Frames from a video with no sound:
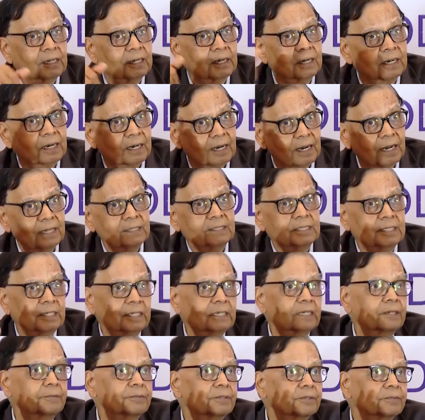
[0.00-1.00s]
Grants
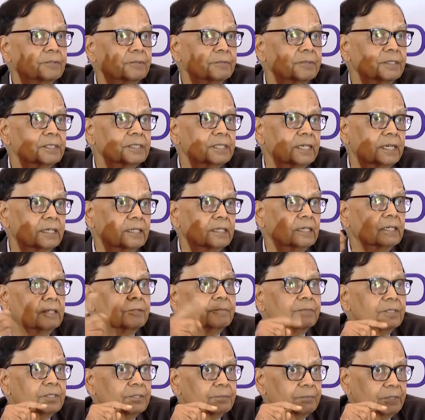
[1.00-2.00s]
are coming from the central
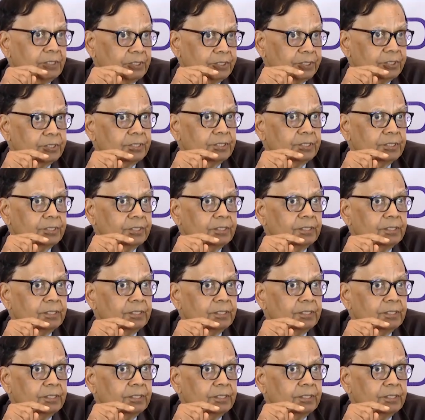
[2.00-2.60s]
government's budget.